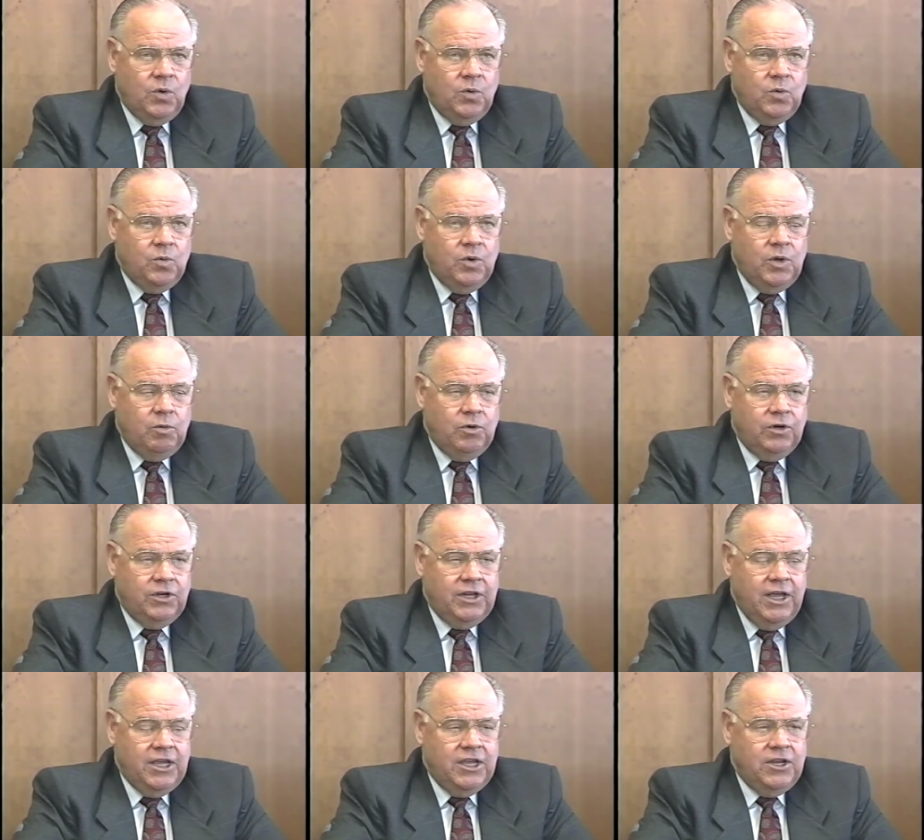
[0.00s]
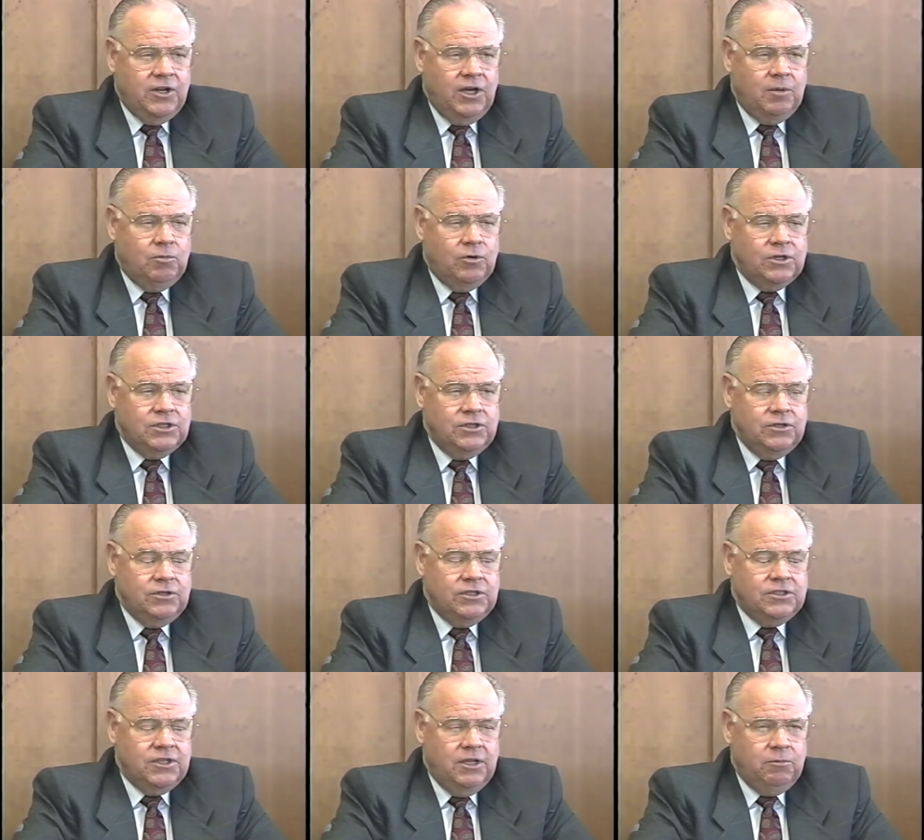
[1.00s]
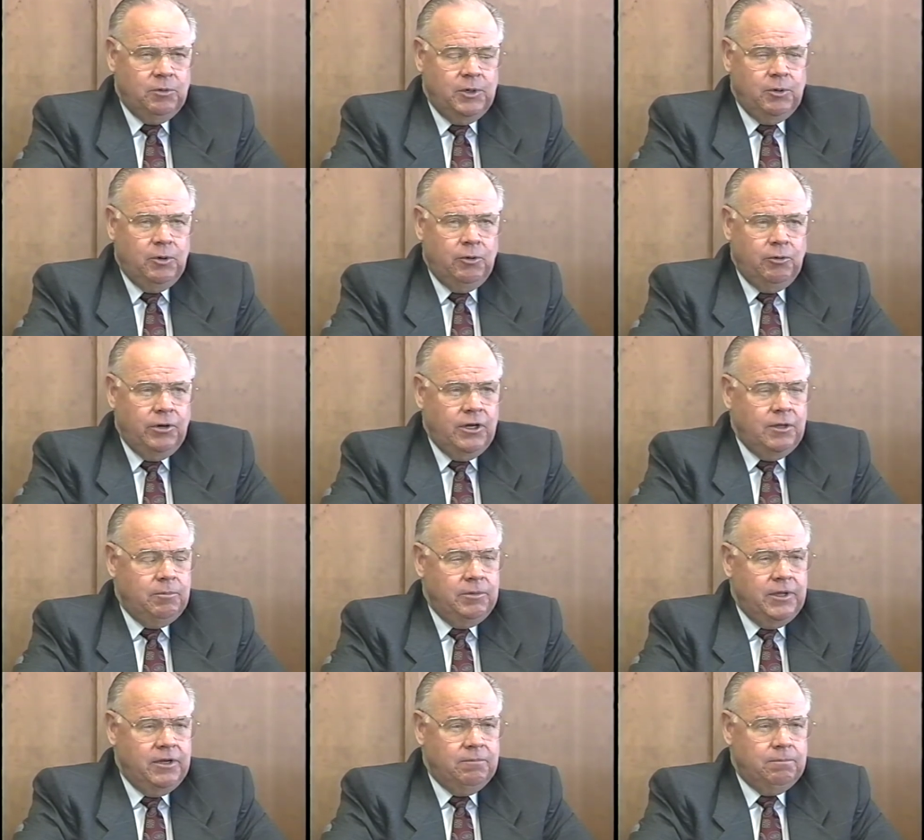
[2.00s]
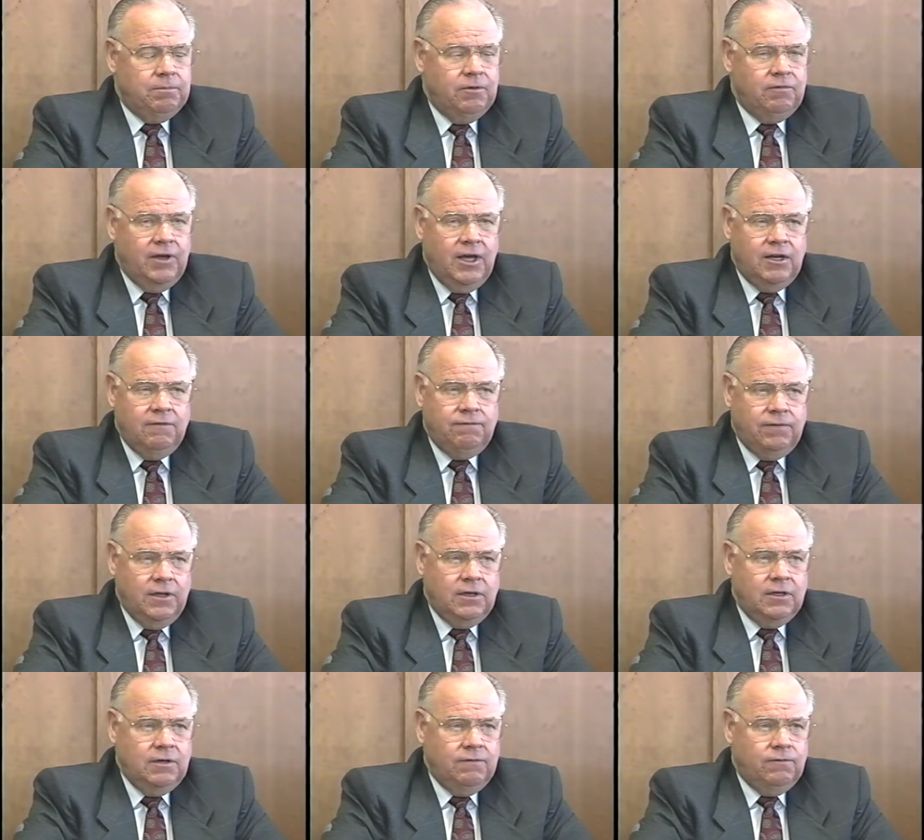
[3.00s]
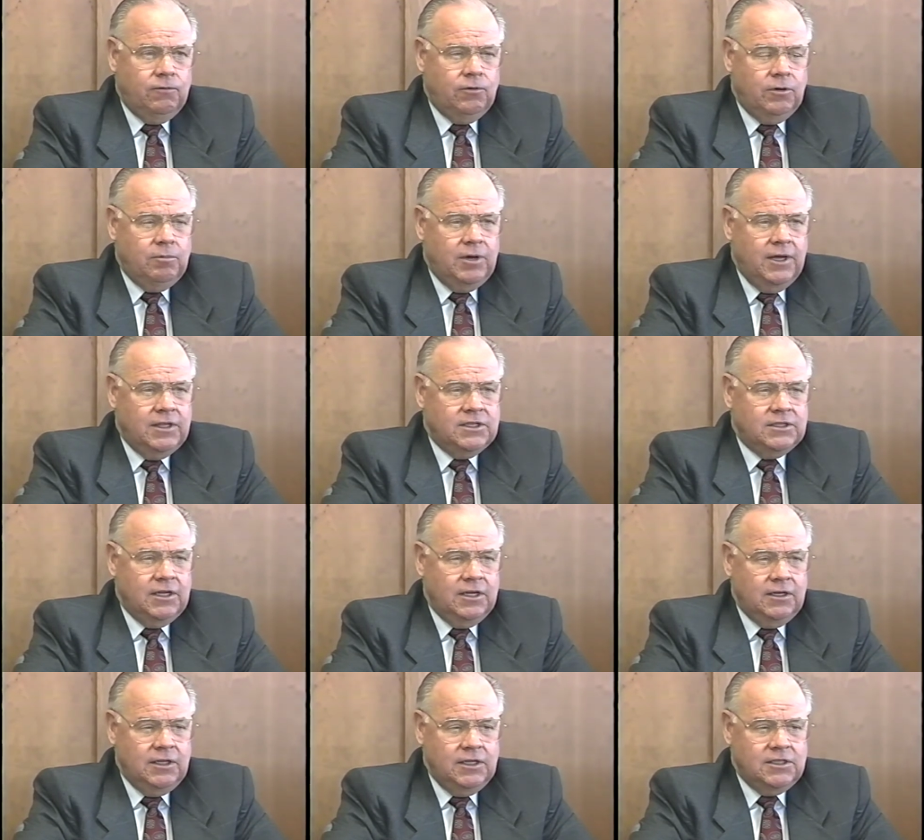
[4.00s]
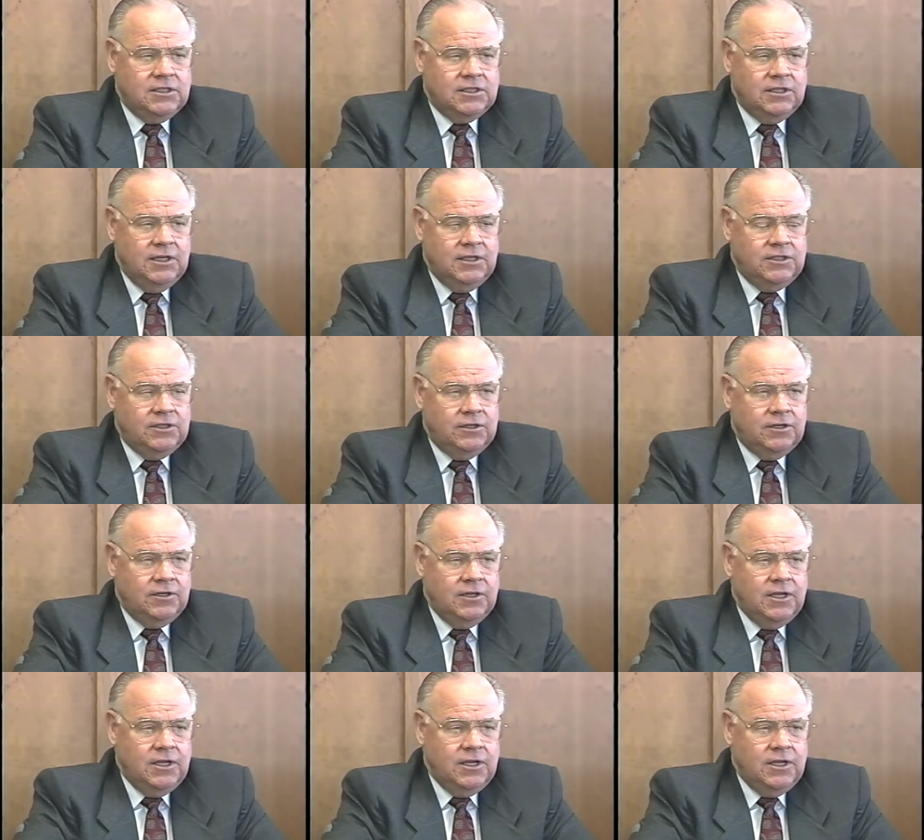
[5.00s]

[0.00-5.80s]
we were taking on more students than we were really being provided funding for by the state legislature.